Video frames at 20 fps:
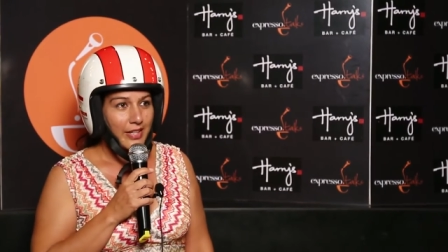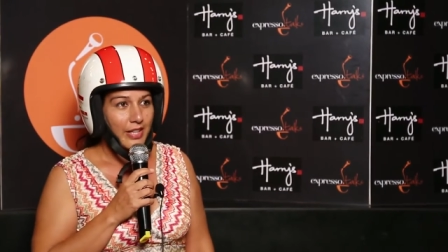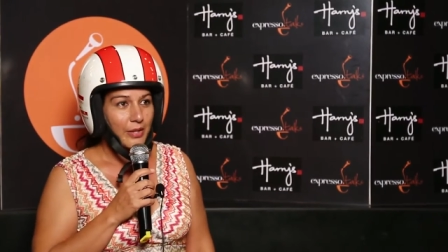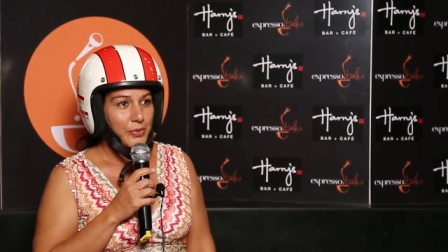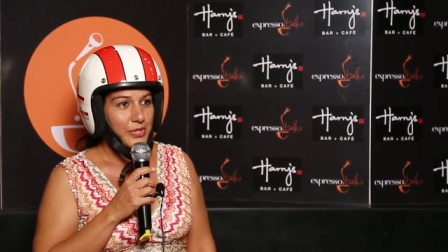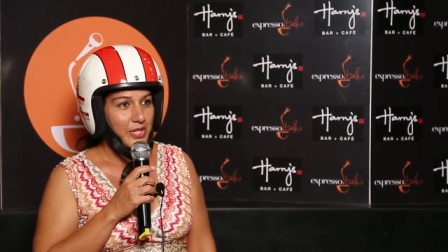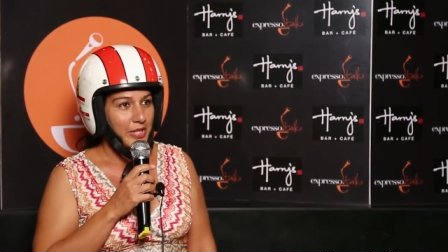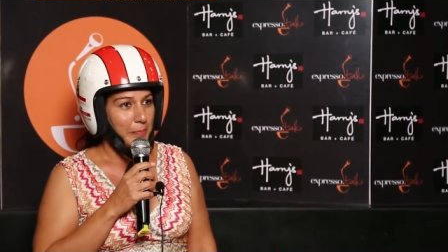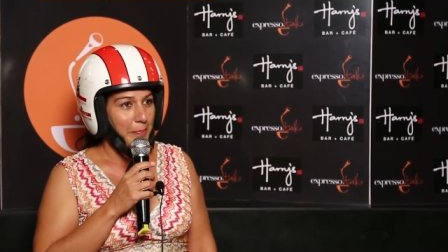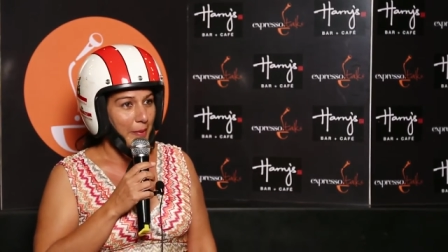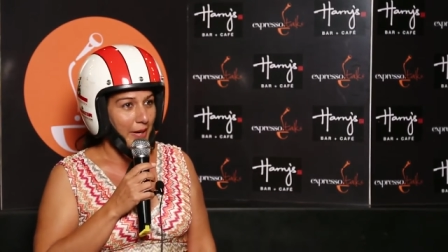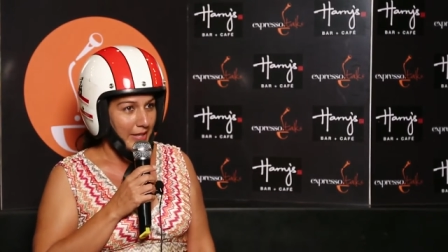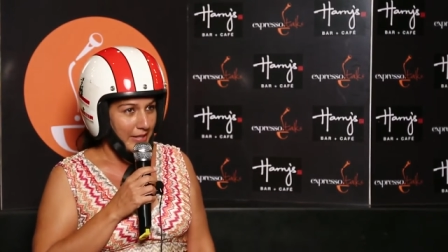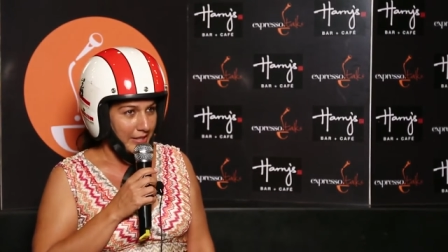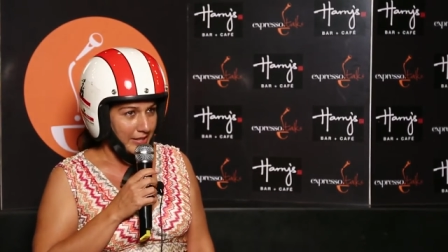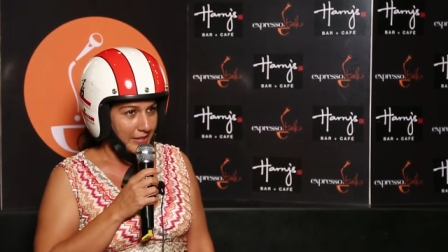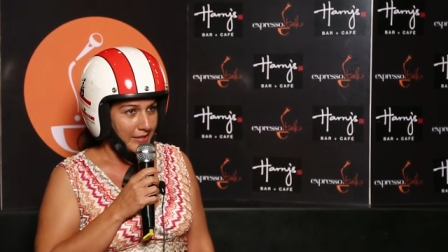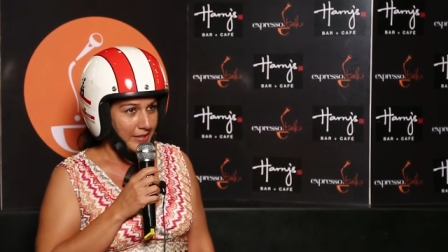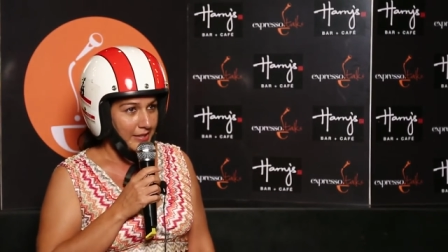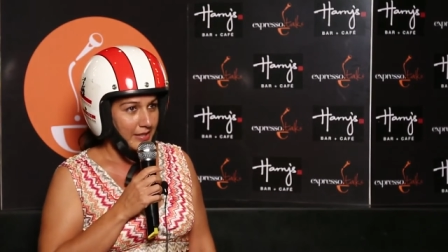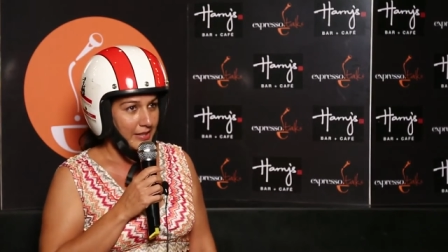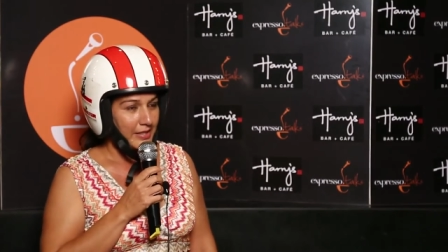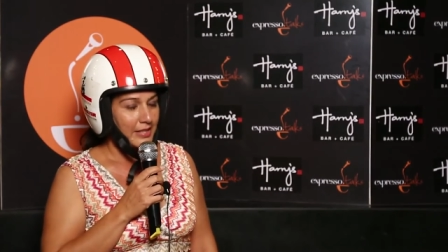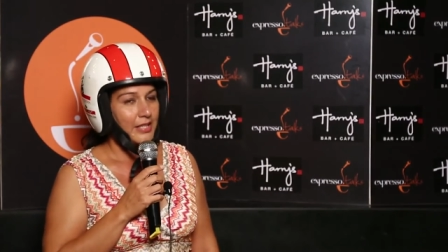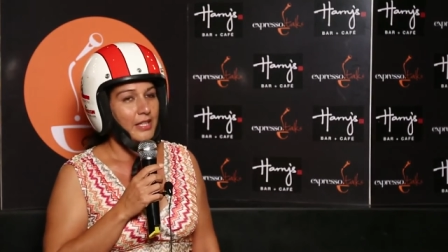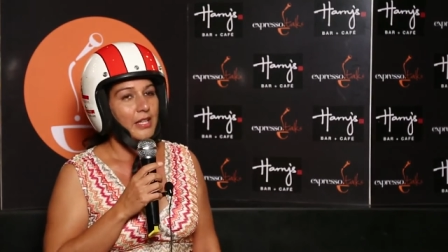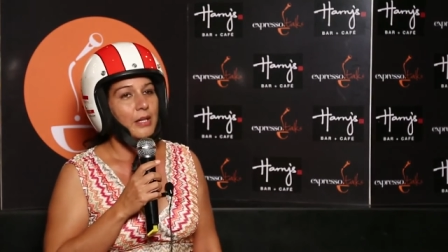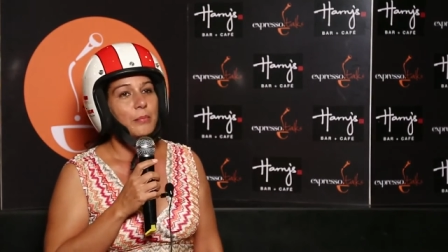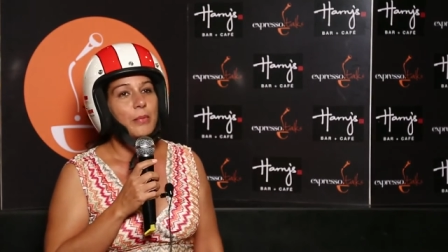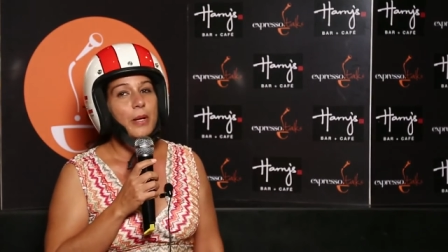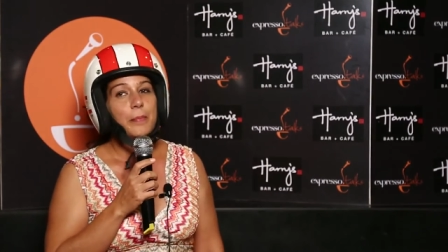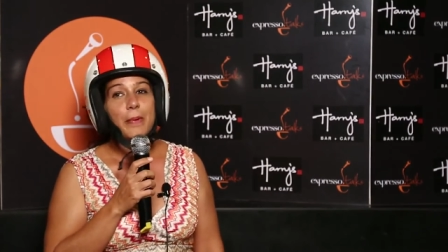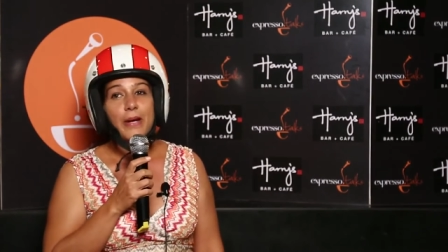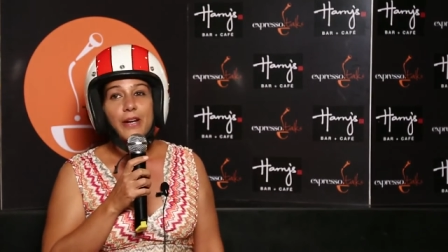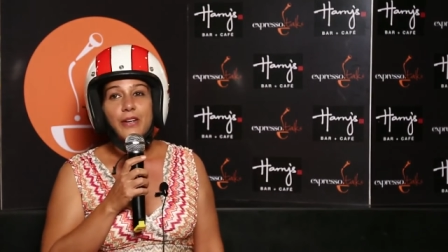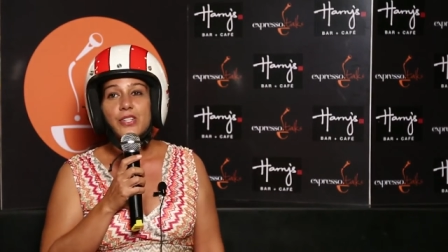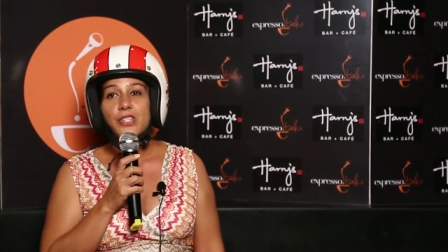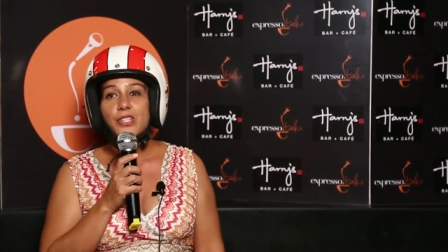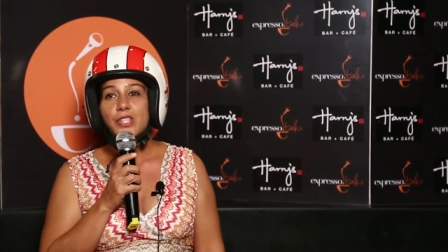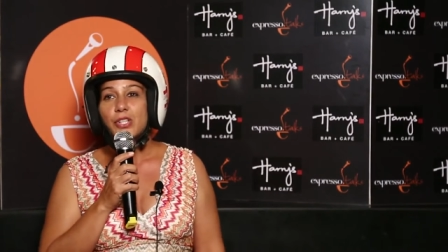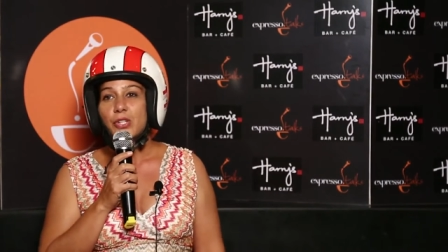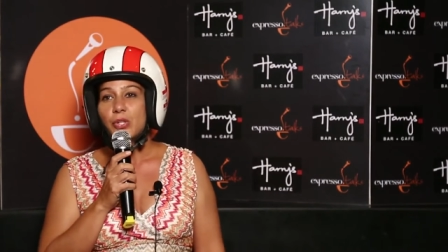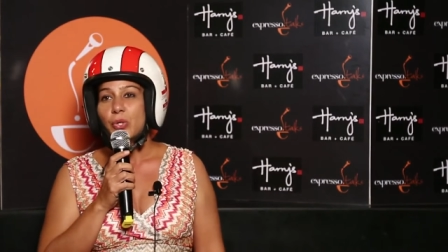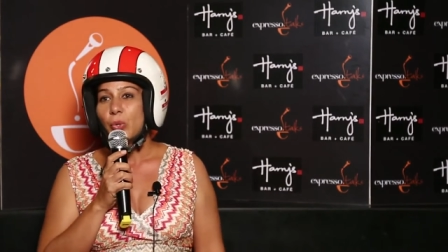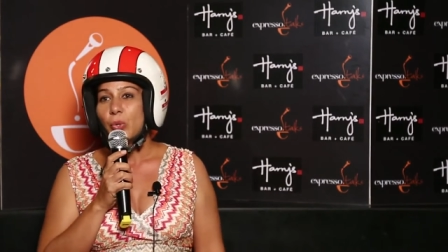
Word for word: I was at a party. My parents didn't